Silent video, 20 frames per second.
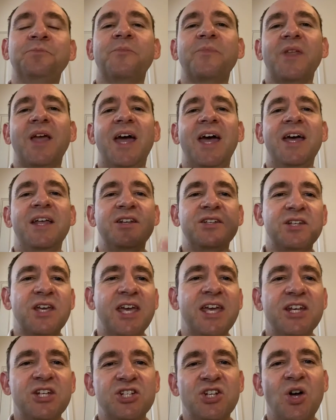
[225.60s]
And
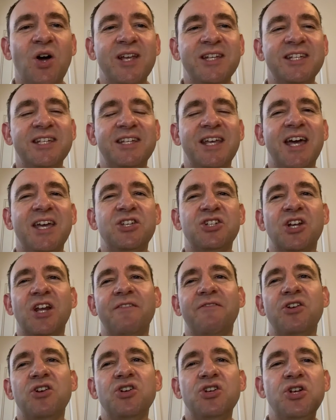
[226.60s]
each 90 days you can
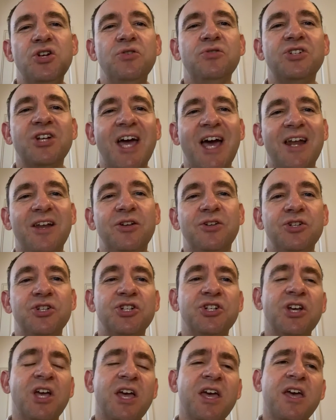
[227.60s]
have a new
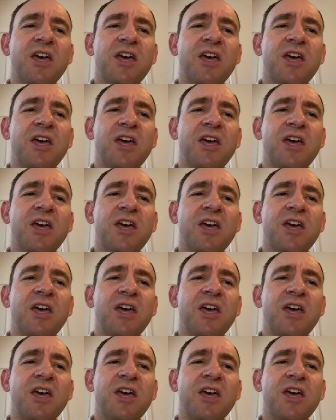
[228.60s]
challenge.